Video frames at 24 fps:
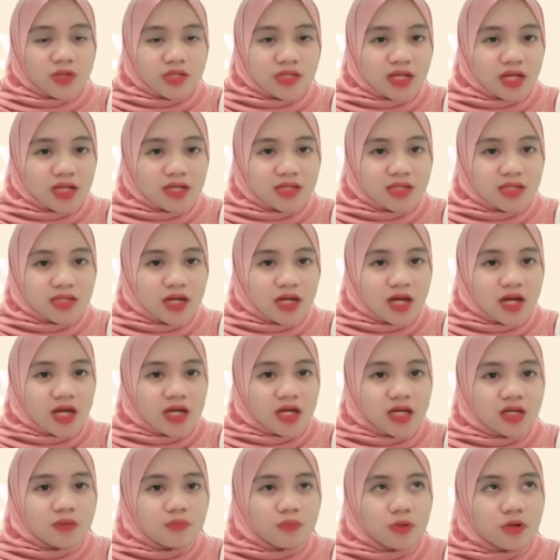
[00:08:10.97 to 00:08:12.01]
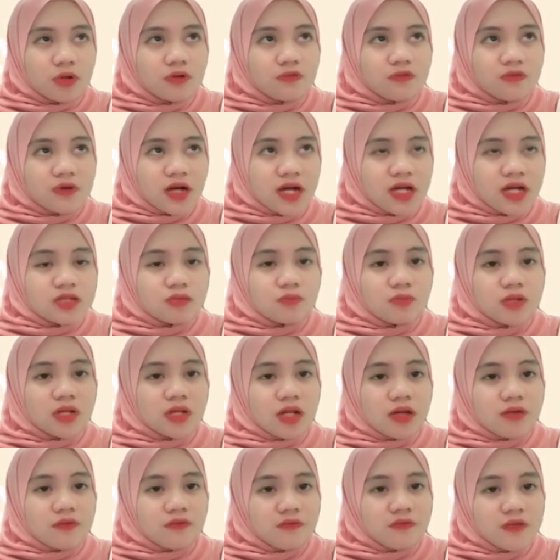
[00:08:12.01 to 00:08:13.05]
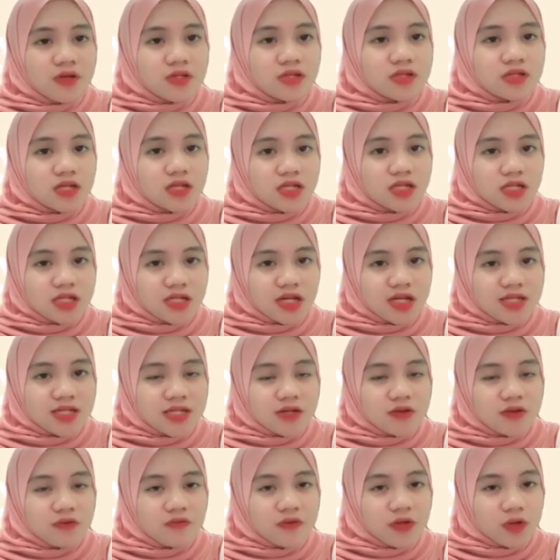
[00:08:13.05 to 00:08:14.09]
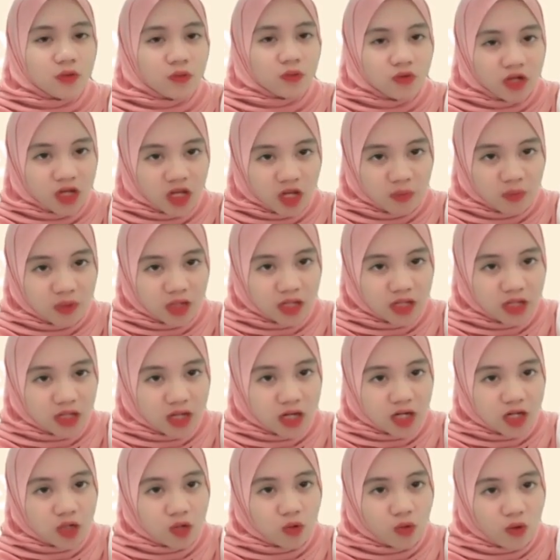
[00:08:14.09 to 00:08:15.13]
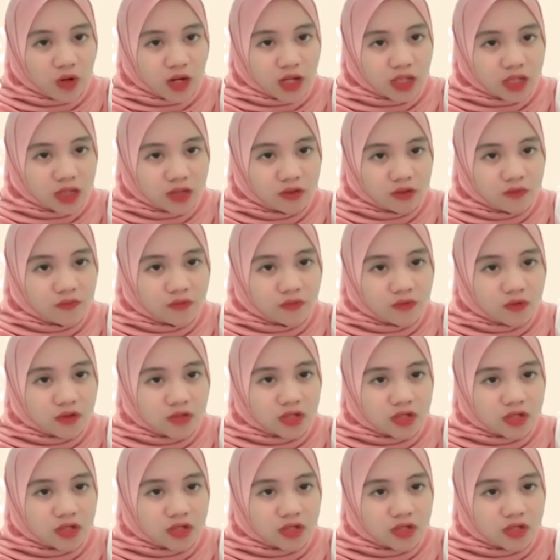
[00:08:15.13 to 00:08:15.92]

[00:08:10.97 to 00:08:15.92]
process. It provides benefits such as fewer chemicals are required for